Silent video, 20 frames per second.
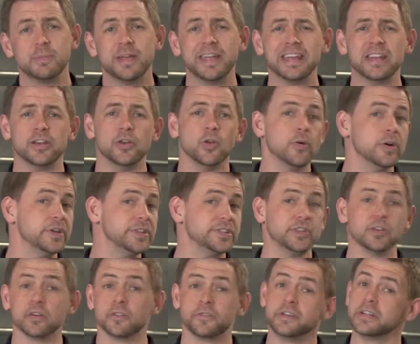may get noisy
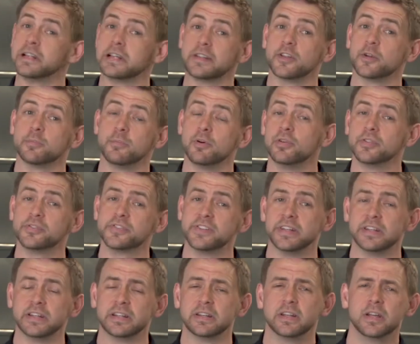or feel like they're
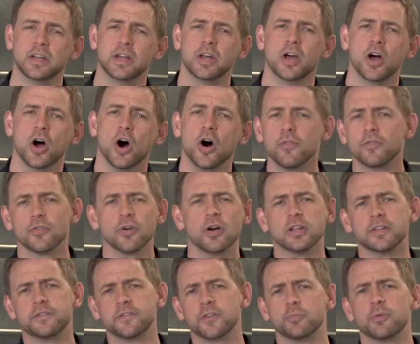pulsating. Overall,
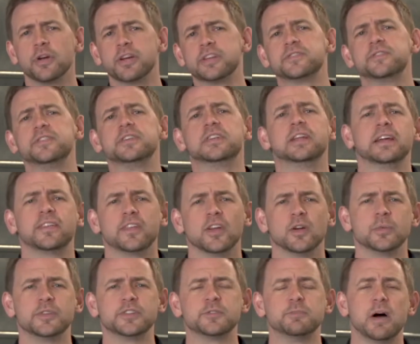if your brakes feel like they're
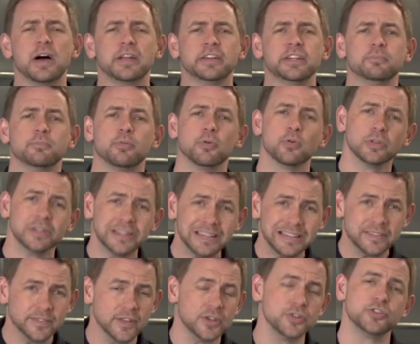responding poorly,
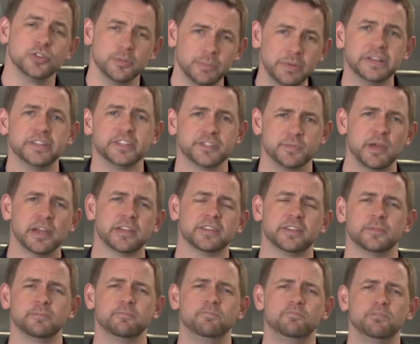they should be inspected.